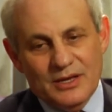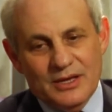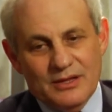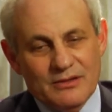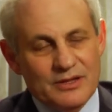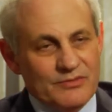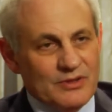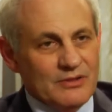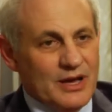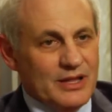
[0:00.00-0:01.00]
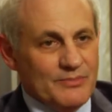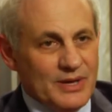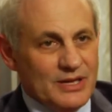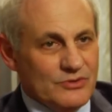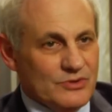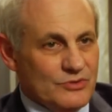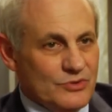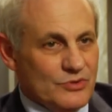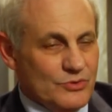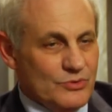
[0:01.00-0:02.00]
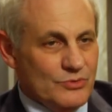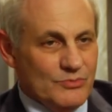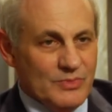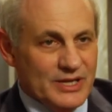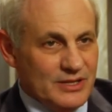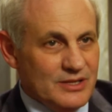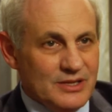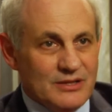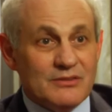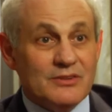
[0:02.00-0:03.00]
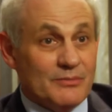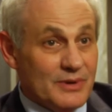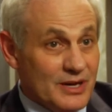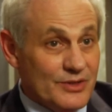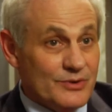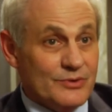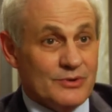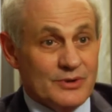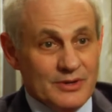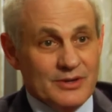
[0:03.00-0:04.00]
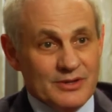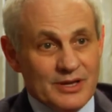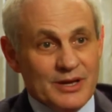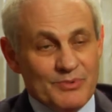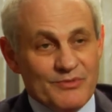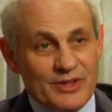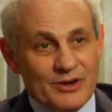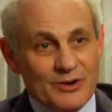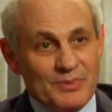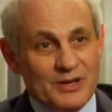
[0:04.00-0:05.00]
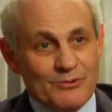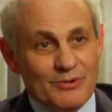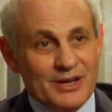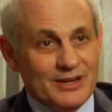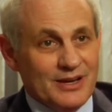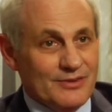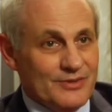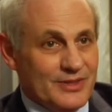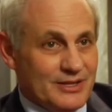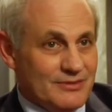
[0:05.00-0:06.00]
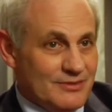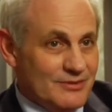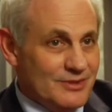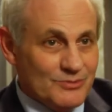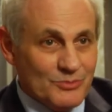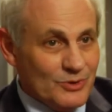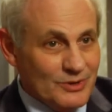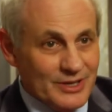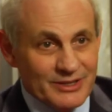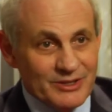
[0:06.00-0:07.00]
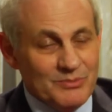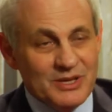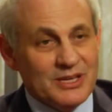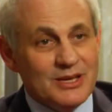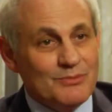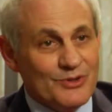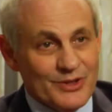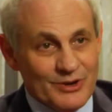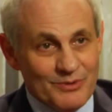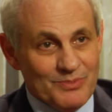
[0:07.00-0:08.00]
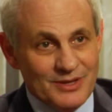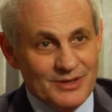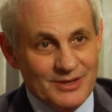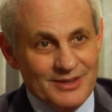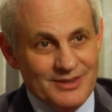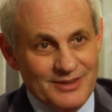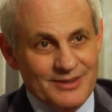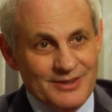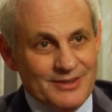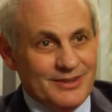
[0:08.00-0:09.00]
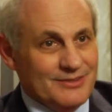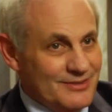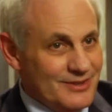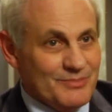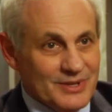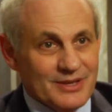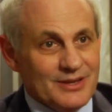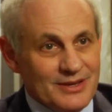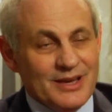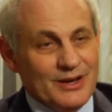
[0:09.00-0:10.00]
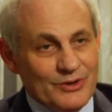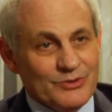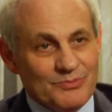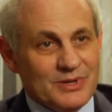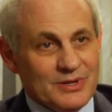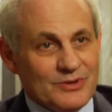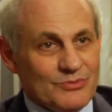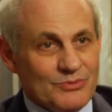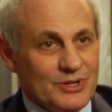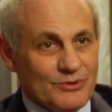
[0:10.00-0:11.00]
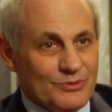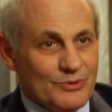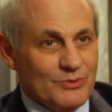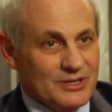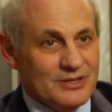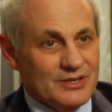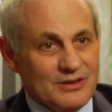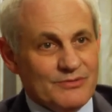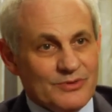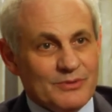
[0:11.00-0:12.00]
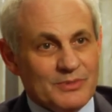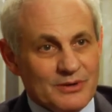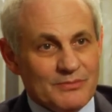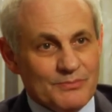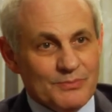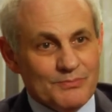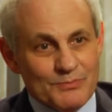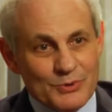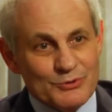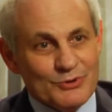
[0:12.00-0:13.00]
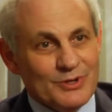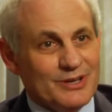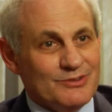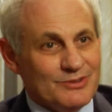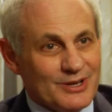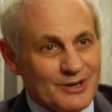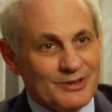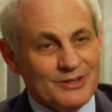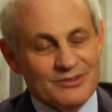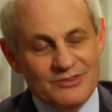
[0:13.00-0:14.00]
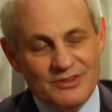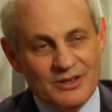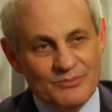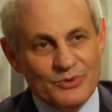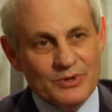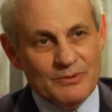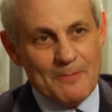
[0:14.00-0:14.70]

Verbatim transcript: it leaves a lot of patients who might need some other type of therapy, and right now that is more likely to be chemotherapy than something else because we don't know what to give from a personalized, targeted standpoint